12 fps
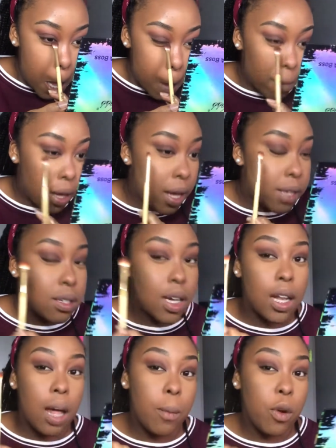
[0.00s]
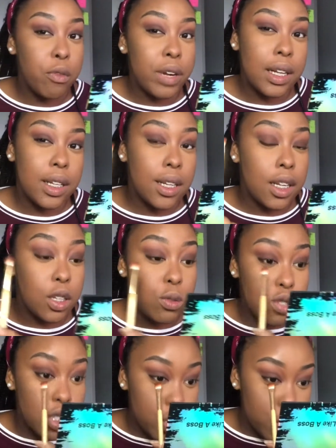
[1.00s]
my eyes look a lot more wrinkly than they
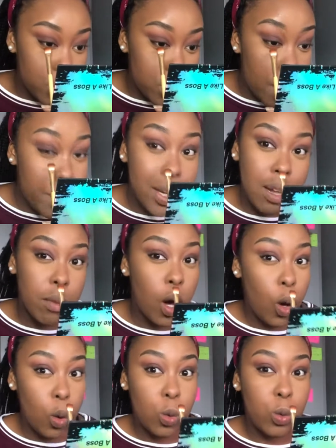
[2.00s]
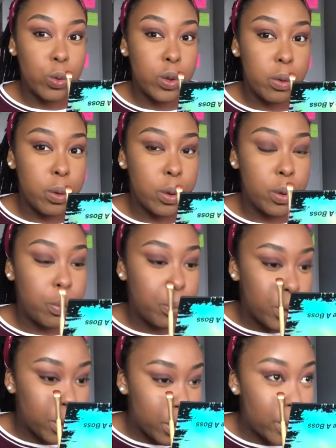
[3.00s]
usually do. I mean, I'm old,
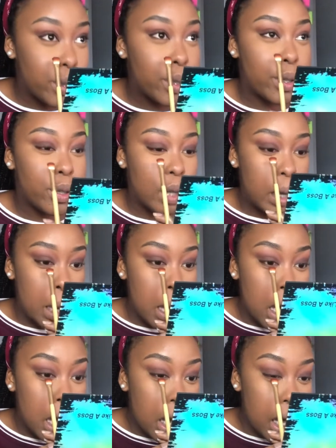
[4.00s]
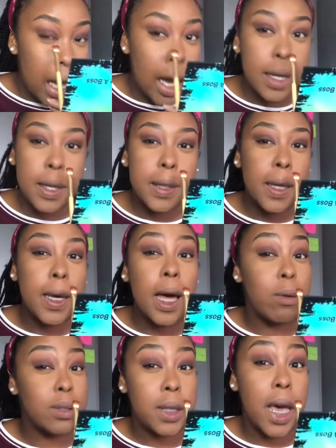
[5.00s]
but I didn't think I
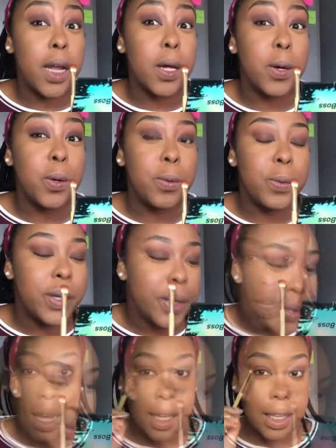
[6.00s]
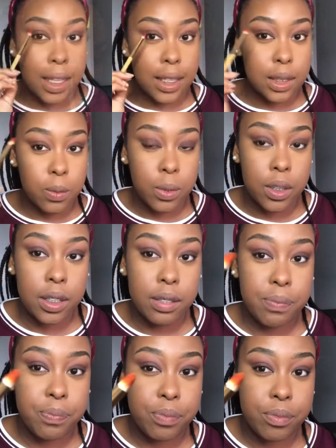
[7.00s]
was that old. Like this
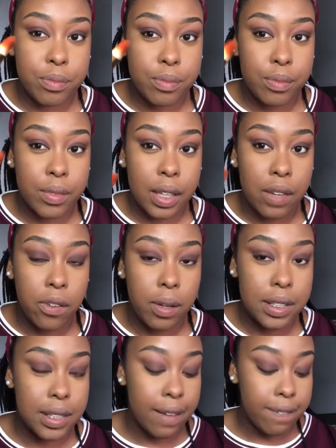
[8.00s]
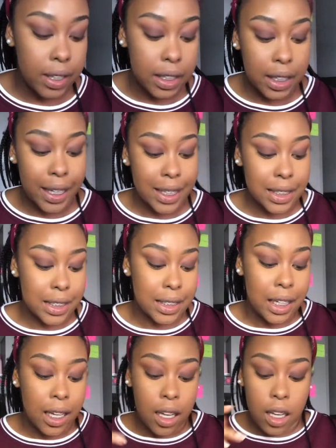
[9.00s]
one from the same Philly collection,
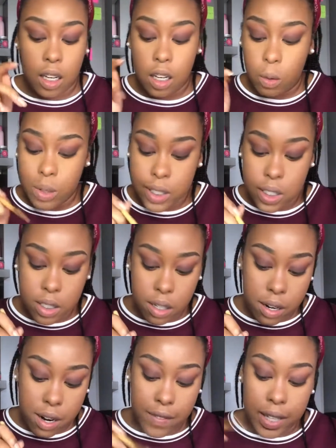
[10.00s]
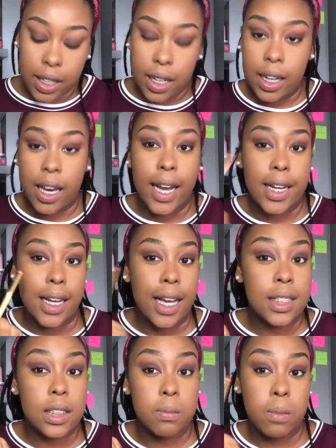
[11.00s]
go and serve and then kind of
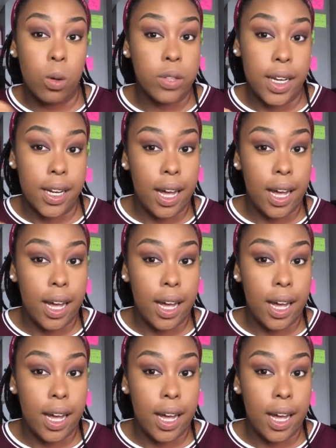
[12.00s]
like smoke that